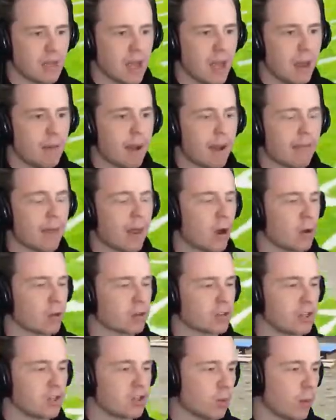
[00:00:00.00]
about that whole
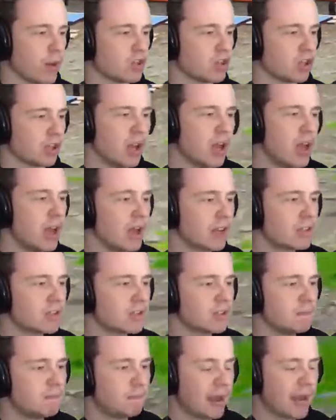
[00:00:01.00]
situation. Because
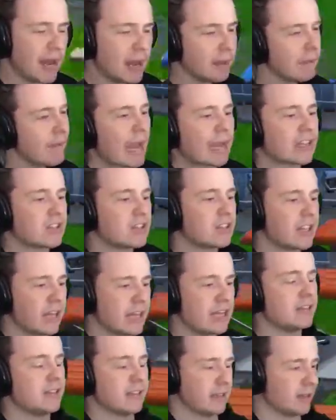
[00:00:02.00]
beating mechs is
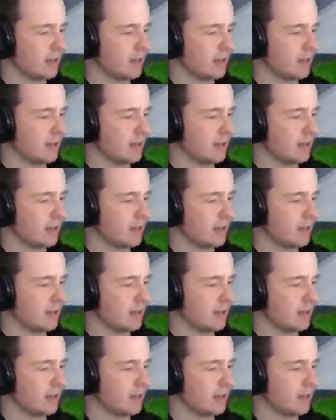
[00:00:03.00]
easy.